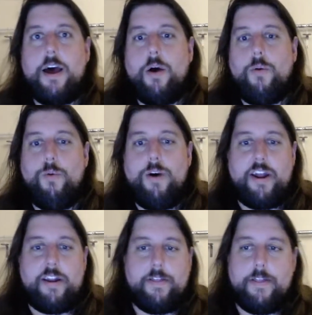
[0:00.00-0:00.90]

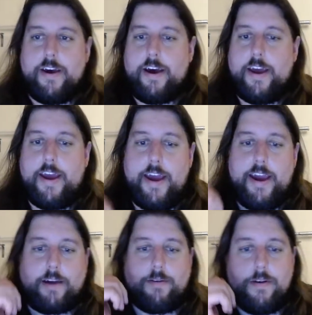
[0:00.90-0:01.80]
What the
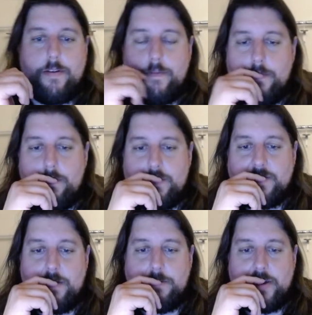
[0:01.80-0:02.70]
heck is
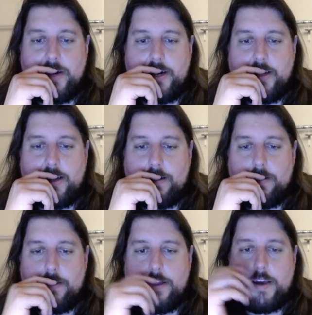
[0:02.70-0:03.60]
going on here?
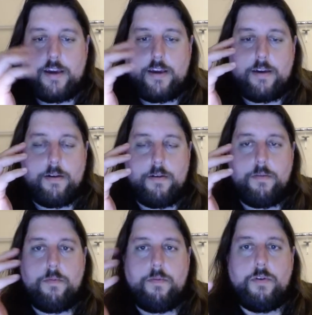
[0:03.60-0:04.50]
The
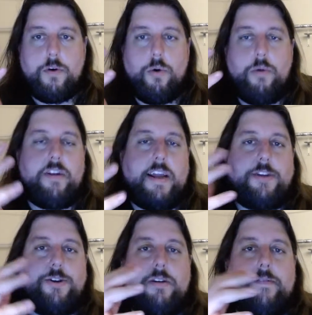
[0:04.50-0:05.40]
whole
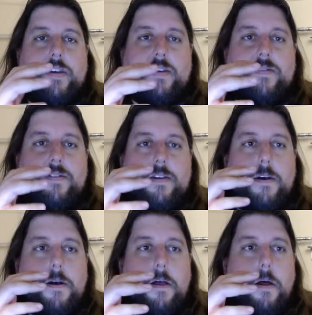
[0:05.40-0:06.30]
nature of this,
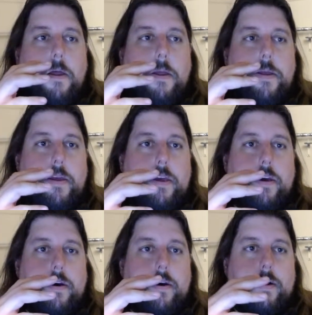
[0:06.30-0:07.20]

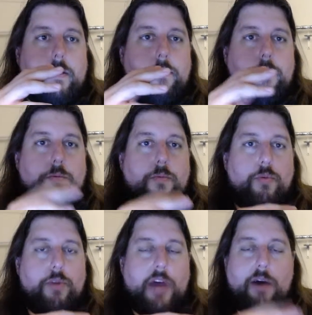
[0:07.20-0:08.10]
how
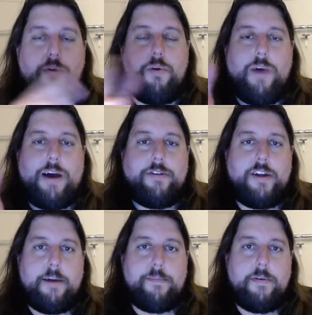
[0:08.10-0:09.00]
it wound up.